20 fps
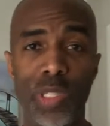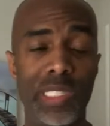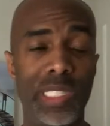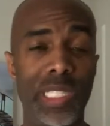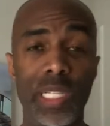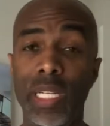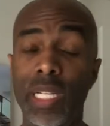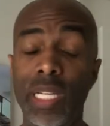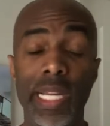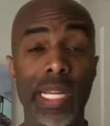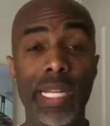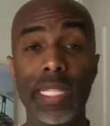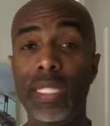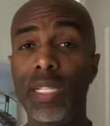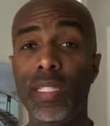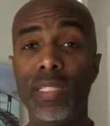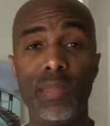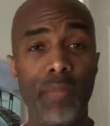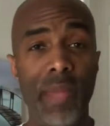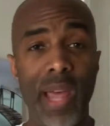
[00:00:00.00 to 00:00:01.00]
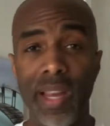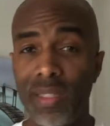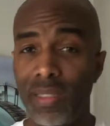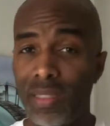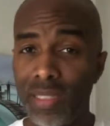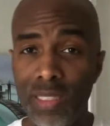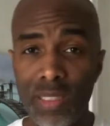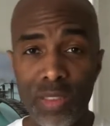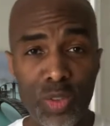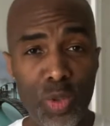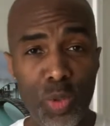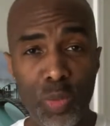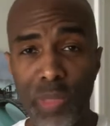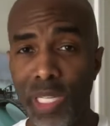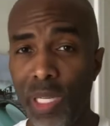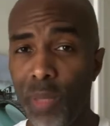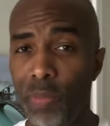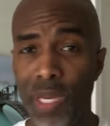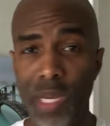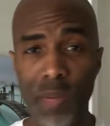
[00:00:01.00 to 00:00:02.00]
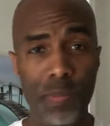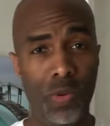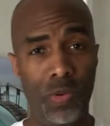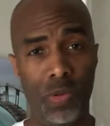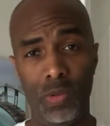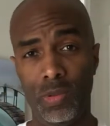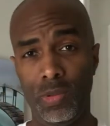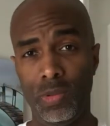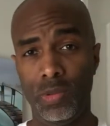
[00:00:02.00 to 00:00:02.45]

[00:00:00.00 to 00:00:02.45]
It doesn't matter. It's still too many people.